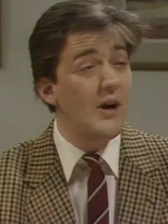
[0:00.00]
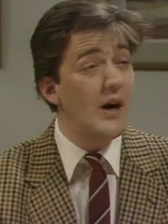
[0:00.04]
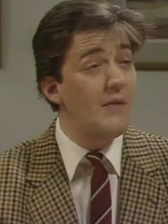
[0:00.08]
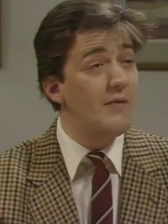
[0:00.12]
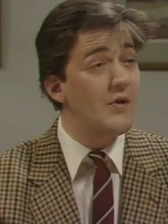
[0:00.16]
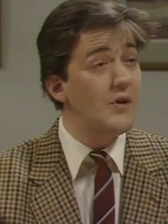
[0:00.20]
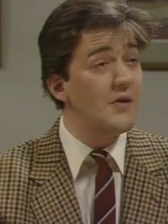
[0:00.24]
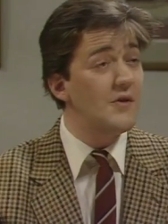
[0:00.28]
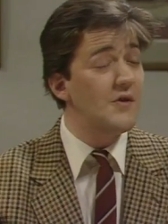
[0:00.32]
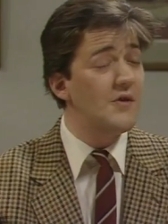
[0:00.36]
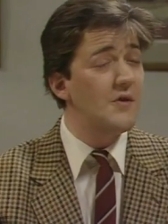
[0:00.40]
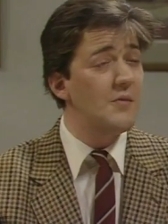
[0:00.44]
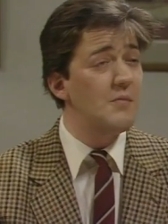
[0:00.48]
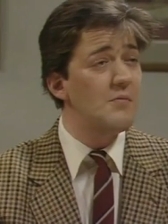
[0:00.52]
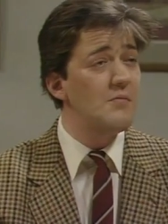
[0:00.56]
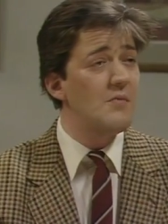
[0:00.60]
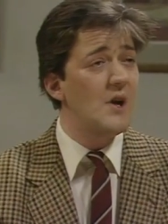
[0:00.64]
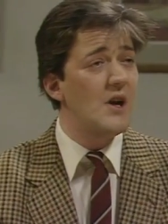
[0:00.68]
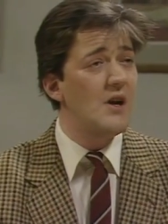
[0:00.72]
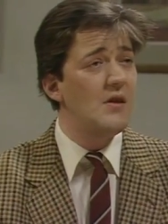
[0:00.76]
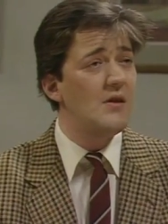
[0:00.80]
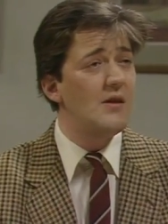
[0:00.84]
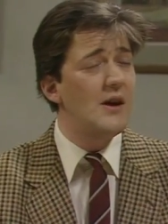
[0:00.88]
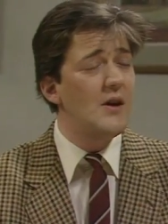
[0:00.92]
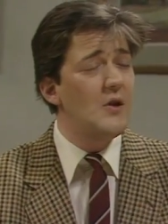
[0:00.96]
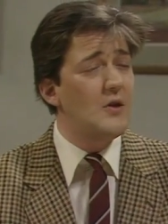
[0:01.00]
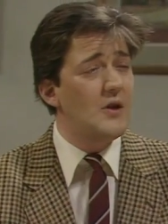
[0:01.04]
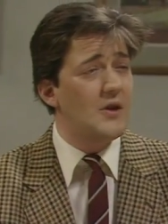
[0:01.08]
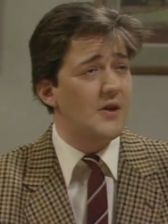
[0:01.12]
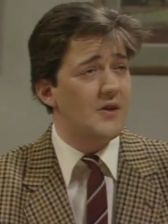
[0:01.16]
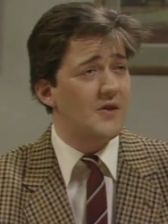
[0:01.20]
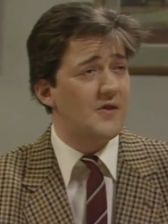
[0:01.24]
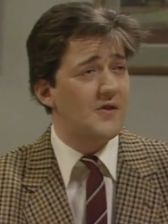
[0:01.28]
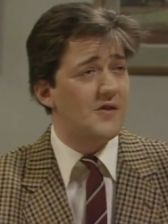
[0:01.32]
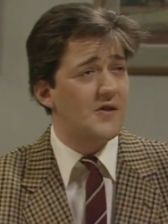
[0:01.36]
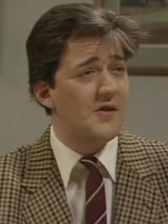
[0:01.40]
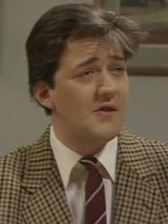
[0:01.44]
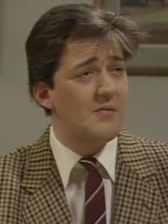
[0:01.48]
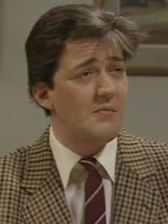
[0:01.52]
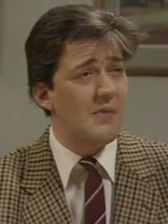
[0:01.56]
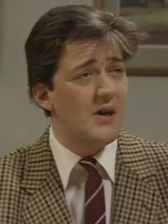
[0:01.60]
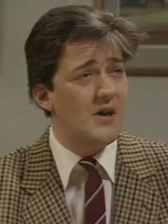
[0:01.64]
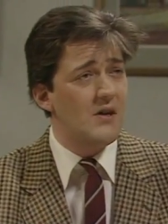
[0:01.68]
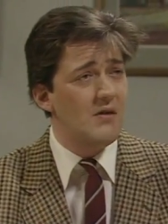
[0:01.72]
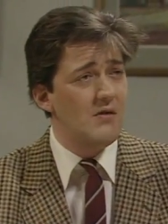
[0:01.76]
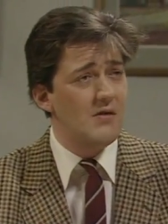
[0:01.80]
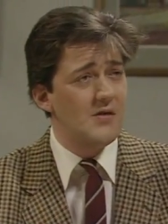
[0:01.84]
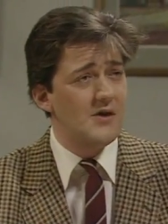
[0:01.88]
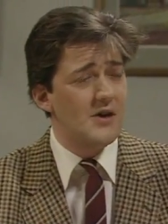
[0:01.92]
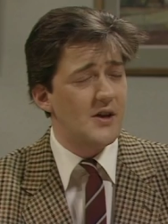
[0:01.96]
have got some locusts in the
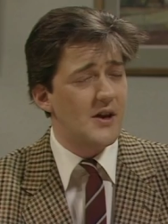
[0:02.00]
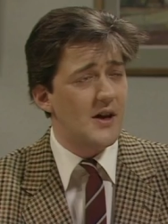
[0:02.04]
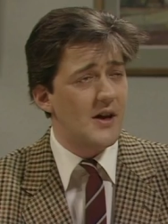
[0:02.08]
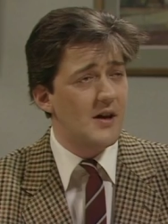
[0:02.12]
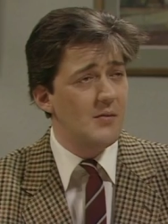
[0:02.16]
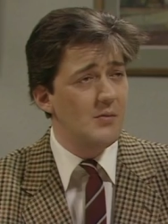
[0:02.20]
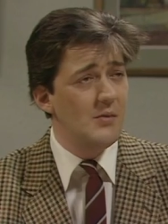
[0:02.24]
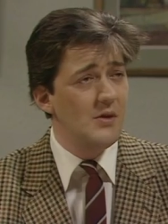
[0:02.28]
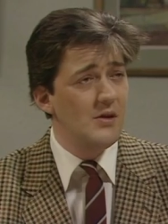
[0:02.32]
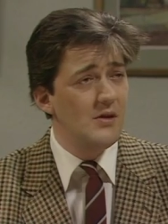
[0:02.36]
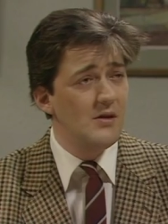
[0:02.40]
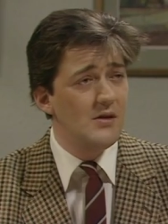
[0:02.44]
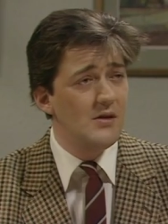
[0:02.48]
biology lab.